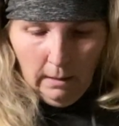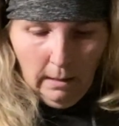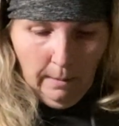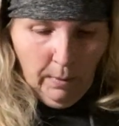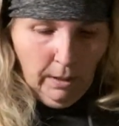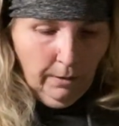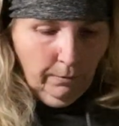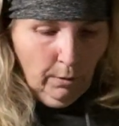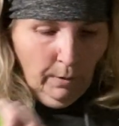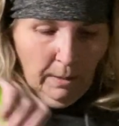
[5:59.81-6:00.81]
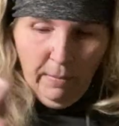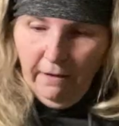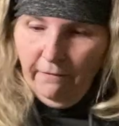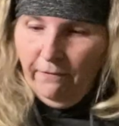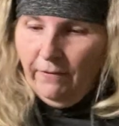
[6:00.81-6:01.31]
I'm going to throw in
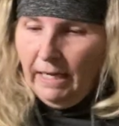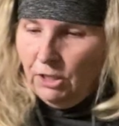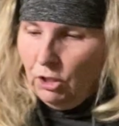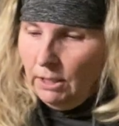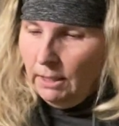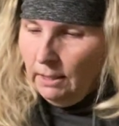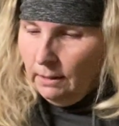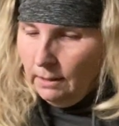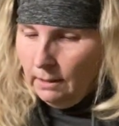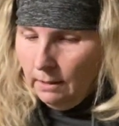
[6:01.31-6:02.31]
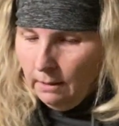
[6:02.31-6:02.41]
my veggies.